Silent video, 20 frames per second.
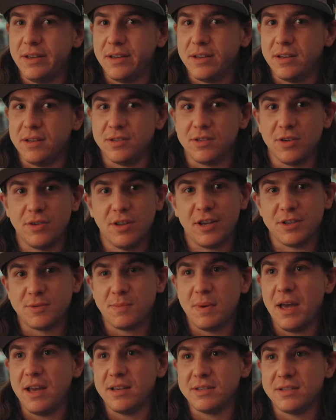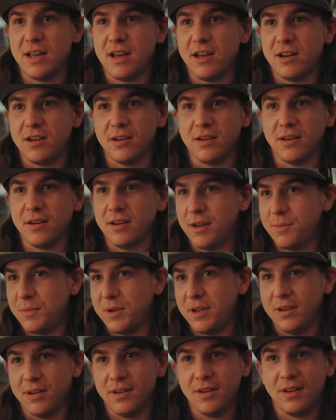and so that was passed down. And I
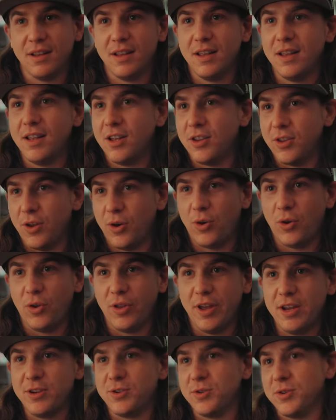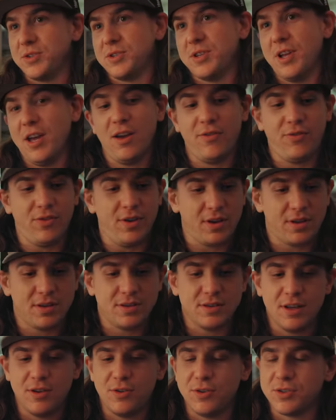mean, the whole Angels staff, like
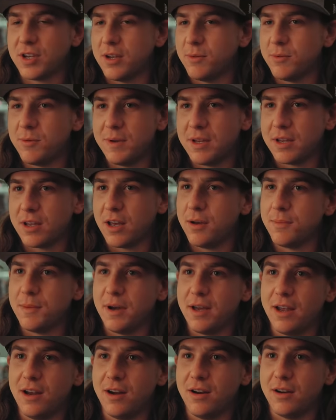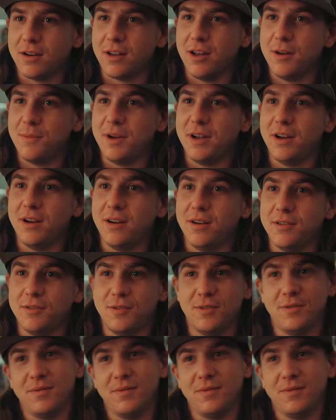they used to come to me to cut my hair and cut my hair.